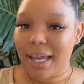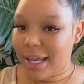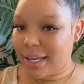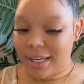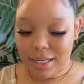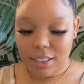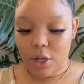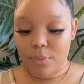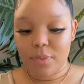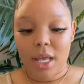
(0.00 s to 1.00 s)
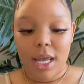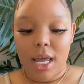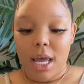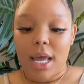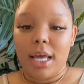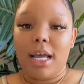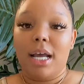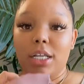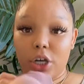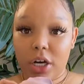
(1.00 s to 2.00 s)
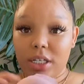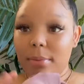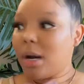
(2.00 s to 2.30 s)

And yeah, so nursing